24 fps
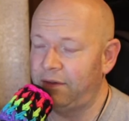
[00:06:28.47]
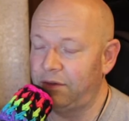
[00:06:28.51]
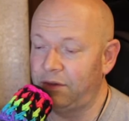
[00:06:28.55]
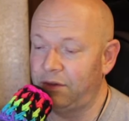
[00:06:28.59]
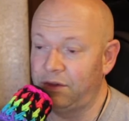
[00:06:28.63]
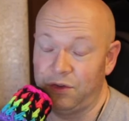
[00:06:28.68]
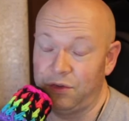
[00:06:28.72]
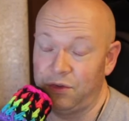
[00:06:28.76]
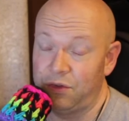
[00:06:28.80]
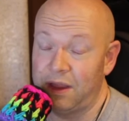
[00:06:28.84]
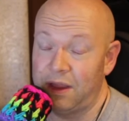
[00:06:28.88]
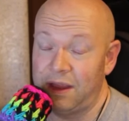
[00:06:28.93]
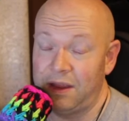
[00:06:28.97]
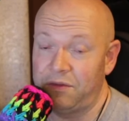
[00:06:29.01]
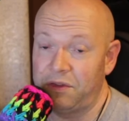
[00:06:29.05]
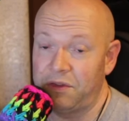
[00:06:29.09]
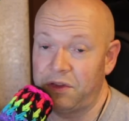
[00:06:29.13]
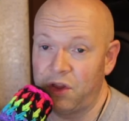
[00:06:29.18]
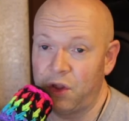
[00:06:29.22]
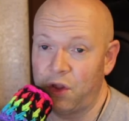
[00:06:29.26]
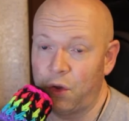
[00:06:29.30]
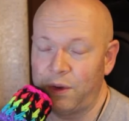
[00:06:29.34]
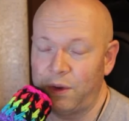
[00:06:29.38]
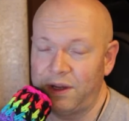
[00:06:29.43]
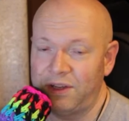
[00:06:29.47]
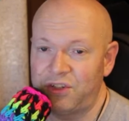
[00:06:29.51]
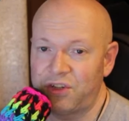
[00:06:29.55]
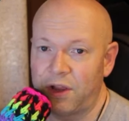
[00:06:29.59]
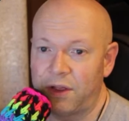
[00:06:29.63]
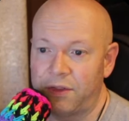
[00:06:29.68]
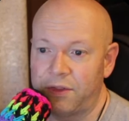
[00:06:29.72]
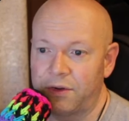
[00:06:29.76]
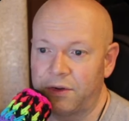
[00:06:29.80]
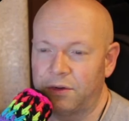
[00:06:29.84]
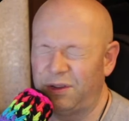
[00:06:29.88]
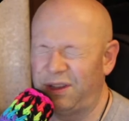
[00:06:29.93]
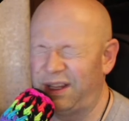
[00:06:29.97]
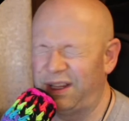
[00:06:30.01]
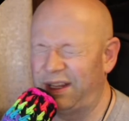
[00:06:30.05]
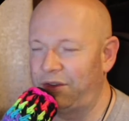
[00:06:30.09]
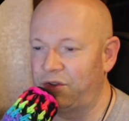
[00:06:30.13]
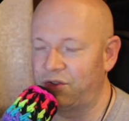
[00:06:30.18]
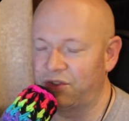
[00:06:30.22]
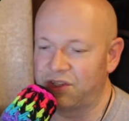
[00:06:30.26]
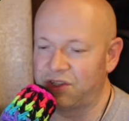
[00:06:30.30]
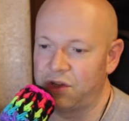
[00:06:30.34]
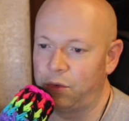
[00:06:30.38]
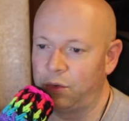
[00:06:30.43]
Do they even know each other? Like,
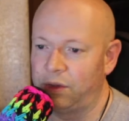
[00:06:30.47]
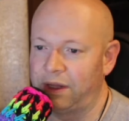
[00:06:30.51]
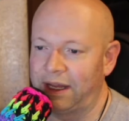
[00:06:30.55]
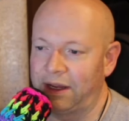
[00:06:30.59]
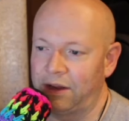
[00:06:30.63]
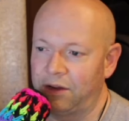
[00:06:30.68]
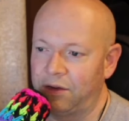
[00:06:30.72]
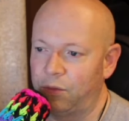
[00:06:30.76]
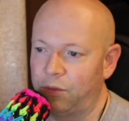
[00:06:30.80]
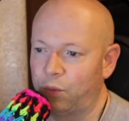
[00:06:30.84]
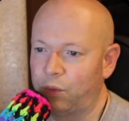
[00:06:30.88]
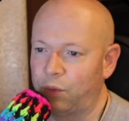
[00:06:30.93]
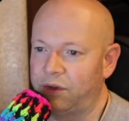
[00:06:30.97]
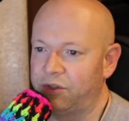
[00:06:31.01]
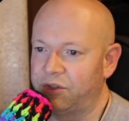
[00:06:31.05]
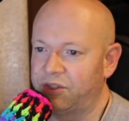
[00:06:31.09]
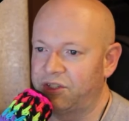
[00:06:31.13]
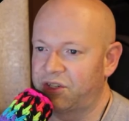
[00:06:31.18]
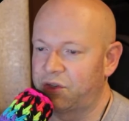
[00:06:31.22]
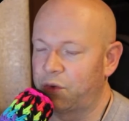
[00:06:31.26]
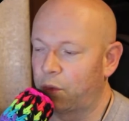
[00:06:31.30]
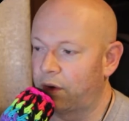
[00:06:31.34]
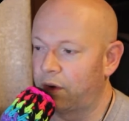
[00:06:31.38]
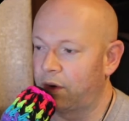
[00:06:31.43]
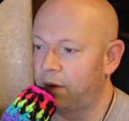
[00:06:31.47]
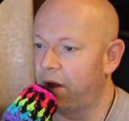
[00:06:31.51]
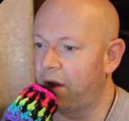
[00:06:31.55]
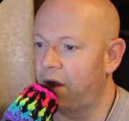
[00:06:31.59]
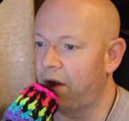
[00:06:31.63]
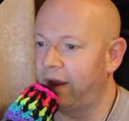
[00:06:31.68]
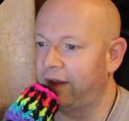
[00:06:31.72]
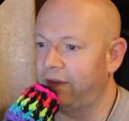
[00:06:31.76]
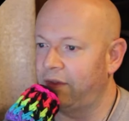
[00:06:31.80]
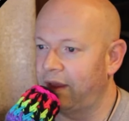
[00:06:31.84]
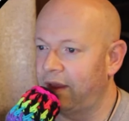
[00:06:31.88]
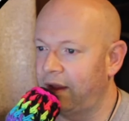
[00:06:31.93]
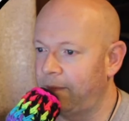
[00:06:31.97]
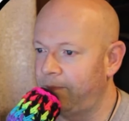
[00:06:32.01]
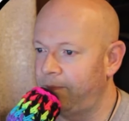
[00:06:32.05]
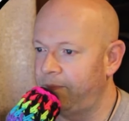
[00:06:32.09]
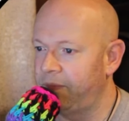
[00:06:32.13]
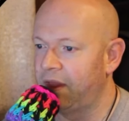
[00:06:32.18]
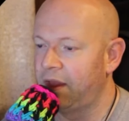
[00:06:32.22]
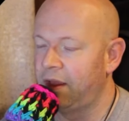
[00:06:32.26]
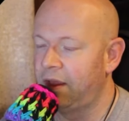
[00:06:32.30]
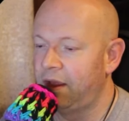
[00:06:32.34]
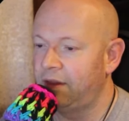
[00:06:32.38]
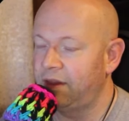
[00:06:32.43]
there's no, like, real story behind them.
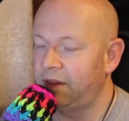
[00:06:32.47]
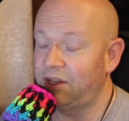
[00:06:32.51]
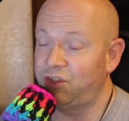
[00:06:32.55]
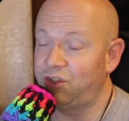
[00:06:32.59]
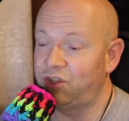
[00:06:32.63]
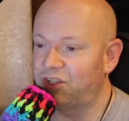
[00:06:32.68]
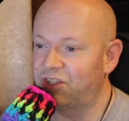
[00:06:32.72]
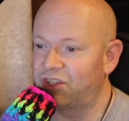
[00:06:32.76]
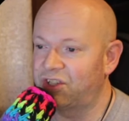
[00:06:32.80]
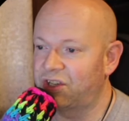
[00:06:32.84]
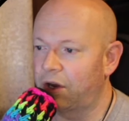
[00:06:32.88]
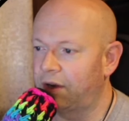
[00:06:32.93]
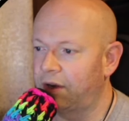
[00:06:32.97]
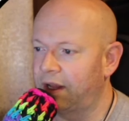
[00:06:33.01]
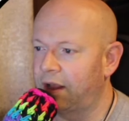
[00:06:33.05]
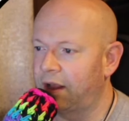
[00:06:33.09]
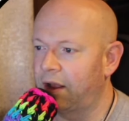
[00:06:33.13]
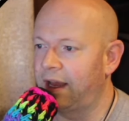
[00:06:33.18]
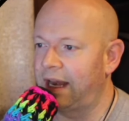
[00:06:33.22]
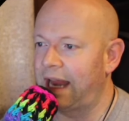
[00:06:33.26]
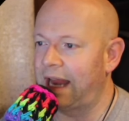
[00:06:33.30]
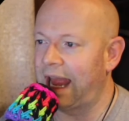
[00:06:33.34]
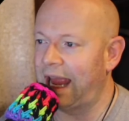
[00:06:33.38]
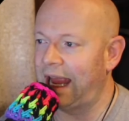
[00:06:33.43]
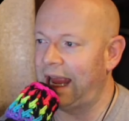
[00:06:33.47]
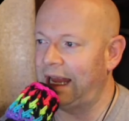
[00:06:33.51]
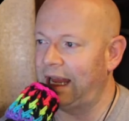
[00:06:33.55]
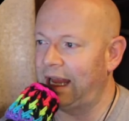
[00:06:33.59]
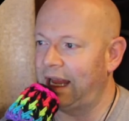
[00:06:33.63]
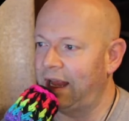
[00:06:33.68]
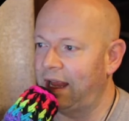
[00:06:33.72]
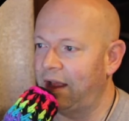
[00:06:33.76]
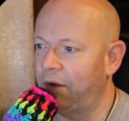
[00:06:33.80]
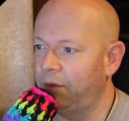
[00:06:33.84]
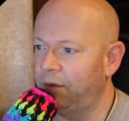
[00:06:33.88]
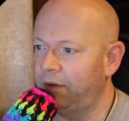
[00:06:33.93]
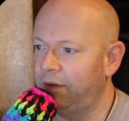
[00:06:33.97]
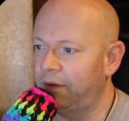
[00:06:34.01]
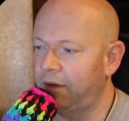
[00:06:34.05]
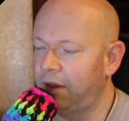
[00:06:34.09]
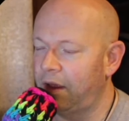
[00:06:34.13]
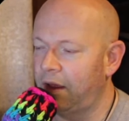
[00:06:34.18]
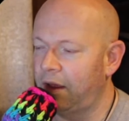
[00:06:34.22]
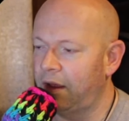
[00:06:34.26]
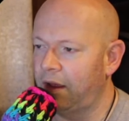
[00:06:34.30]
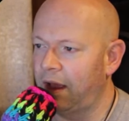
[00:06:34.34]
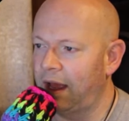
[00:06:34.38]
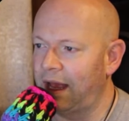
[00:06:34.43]
They just started kind of hanging out
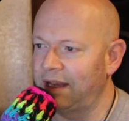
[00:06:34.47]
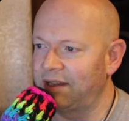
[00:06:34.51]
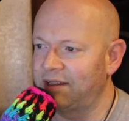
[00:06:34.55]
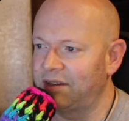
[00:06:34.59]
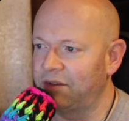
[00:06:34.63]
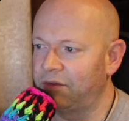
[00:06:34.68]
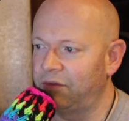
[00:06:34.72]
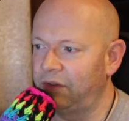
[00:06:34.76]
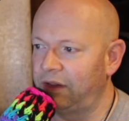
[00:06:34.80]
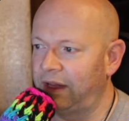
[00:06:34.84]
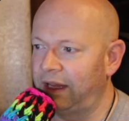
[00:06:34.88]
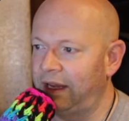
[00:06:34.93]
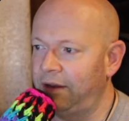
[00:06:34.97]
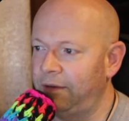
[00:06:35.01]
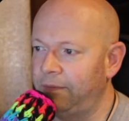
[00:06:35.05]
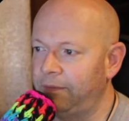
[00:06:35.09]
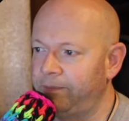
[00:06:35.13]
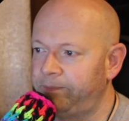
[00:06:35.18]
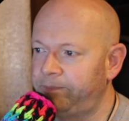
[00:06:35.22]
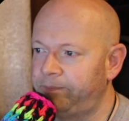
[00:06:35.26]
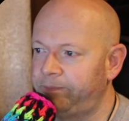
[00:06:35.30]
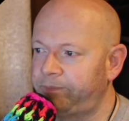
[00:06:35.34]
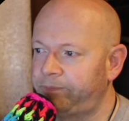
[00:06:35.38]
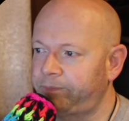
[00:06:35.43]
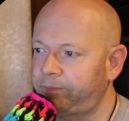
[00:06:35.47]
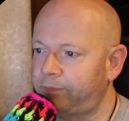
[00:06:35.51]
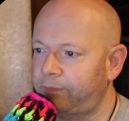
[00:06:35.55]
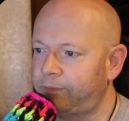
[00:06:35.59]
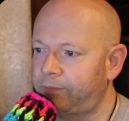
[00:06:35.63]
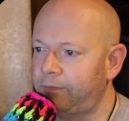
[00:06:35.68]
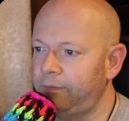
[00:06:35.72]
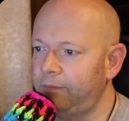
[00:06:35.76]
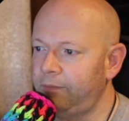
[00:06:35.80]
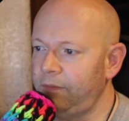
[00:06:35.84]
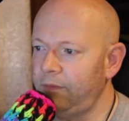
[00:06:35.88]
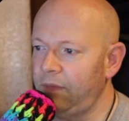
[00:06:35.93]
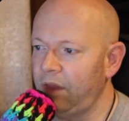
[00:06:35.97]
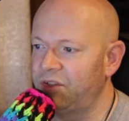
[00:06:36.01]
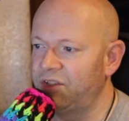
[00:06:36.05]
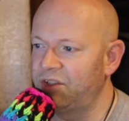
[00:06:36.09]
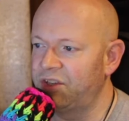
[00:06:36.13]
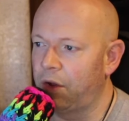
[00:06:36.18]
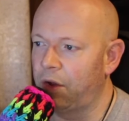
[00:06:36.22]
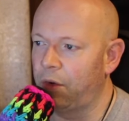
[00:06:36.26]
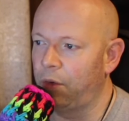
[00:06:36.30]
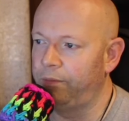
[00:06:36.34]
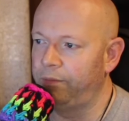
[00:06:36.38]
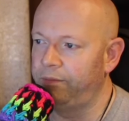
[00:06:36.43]
as of late.
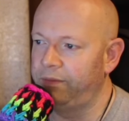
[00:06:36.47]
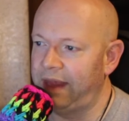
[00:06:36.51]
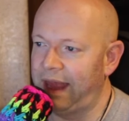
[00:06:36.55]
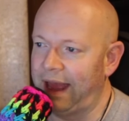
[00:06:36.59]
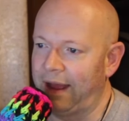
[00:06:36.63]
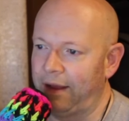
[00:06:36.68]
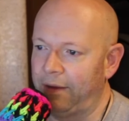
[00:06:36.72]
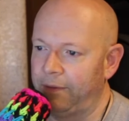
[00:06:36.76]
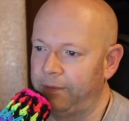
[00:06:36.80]
So, yeah.